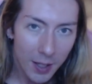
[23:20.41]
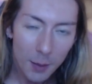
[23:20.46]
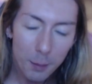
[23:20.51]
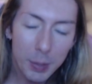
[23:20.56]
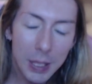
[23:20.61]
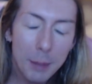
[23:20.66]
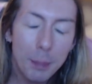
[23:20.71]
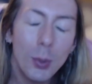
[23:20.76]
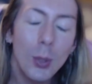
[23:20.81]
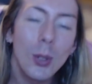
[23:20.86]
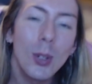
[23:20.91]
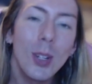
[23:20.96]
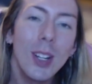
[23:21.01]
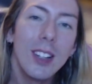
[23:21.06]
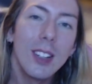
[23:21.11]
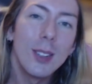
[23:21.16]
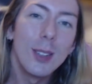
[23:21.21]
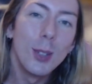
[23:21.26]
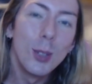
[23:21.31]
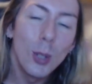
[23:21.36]
People
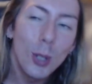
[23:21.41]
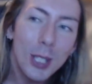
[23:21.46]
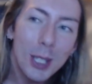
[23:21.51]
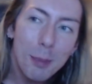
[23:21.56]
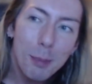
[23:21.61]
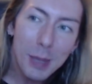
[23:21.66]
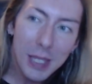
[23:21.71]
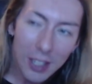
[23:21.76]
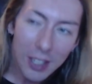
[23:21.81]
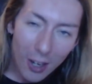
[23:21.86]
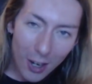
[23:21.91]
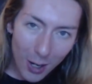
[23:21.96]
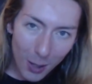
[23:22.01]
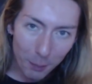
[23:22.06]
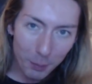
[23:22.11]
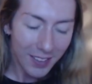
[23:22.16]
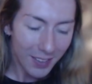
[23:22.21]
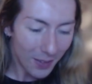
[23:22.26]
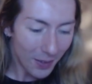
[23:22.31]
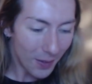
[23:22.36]
look me
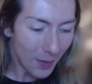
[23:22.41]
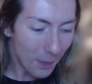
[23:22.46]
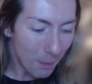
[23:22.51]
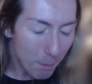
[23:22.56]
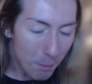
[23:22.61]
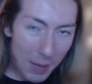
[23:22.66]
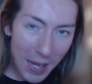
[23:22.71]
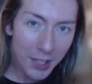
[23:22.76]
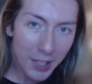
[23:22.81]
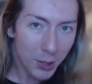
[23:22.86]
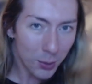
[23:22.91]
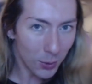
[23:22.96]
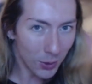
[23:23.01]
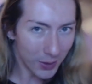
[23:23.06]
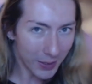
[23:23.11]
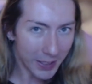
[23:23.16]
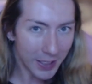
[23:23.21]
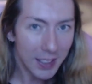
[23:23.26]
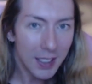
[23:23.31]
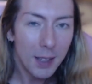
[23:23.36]
up
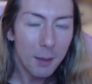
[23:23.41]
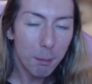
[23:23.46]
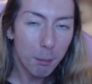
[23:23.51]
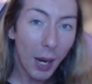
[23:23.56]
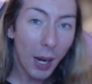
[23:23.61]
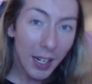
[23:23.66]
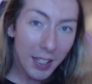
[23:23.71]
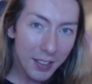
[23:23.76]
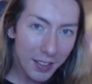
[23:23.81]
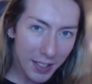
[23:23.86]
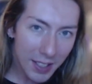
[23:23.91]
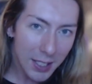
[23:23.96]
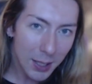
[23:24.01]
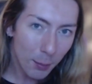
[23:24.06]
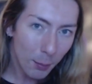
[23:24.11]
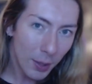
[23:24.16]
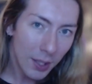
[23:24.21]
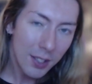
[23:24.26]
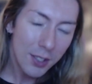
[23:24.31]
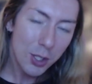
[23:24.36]
manually by
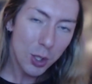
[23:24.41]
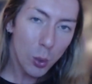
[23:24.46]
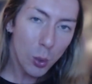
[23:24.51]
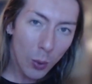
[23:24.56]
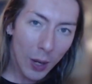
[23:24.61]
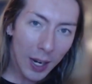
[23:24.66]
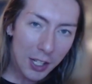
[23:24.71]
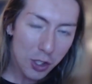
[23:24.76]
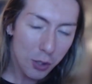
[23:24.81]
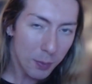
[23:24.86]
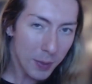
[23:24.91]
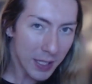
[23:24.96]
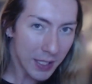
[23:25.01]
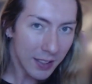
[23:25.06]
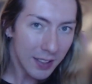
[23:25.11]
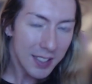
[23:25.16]
name to watch me,